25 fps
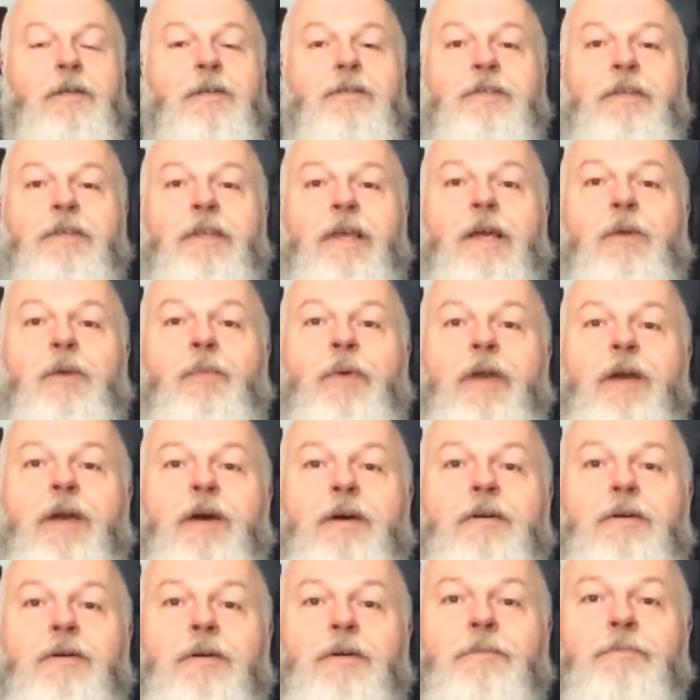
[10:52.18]
So there we
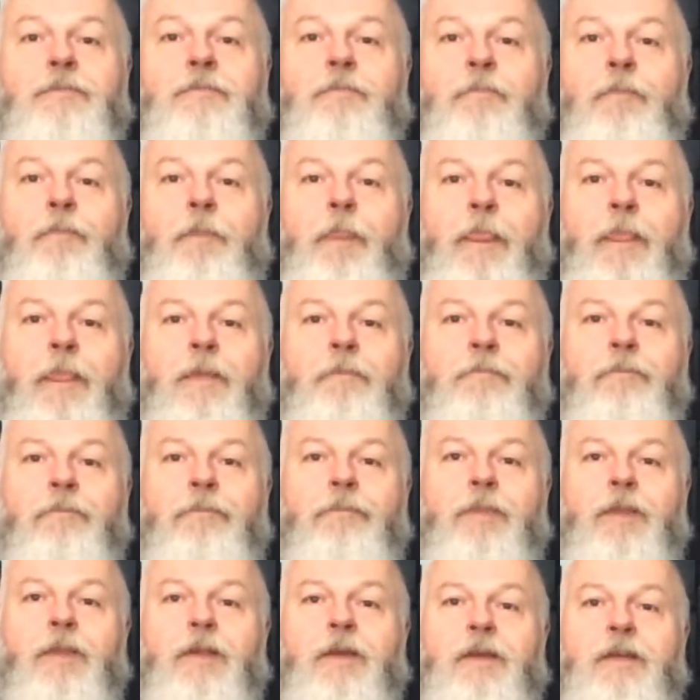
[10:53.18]
are.
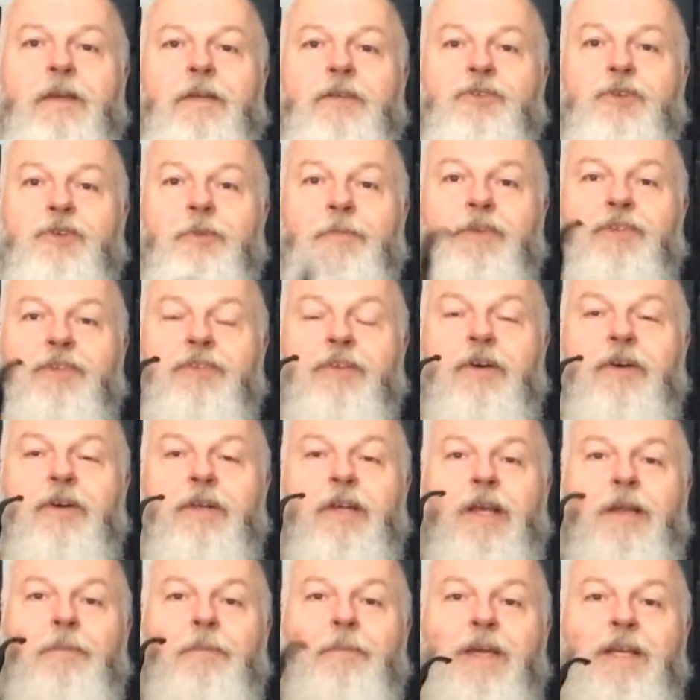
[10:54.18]
Took me
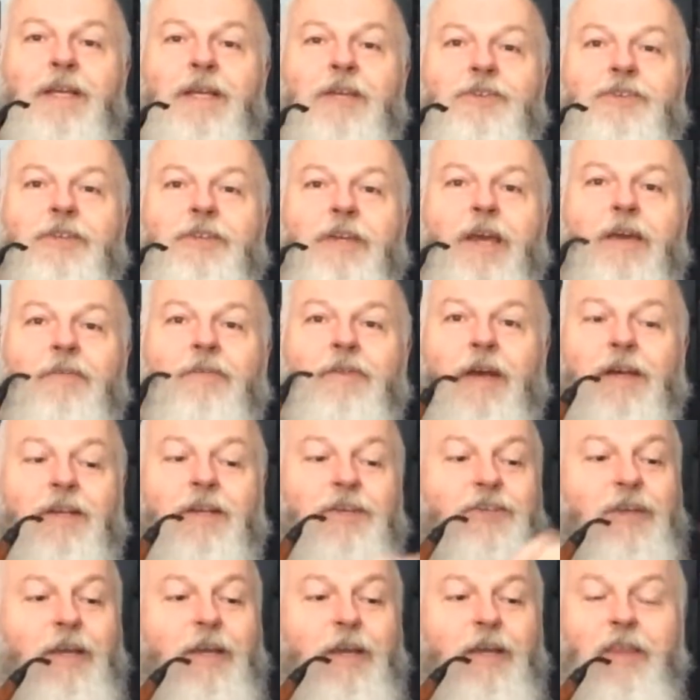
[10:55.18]
13 minutes to get round
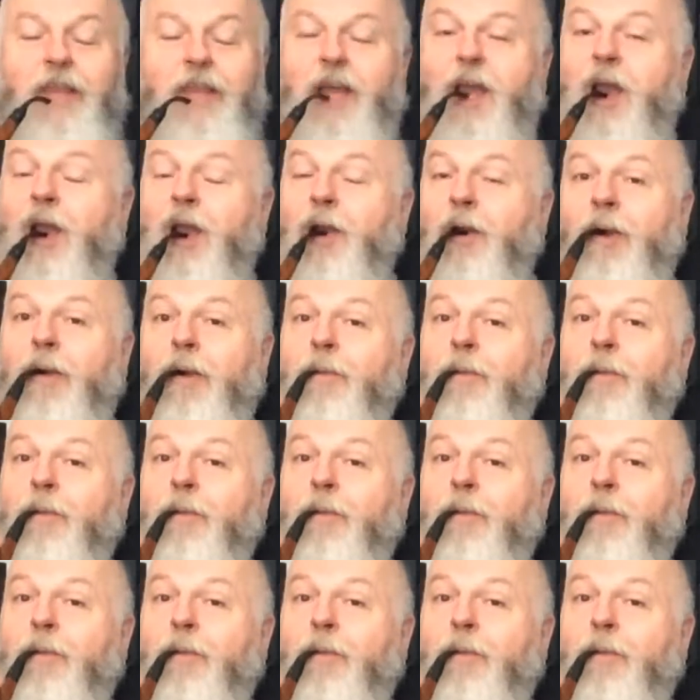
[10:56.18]
to saying that.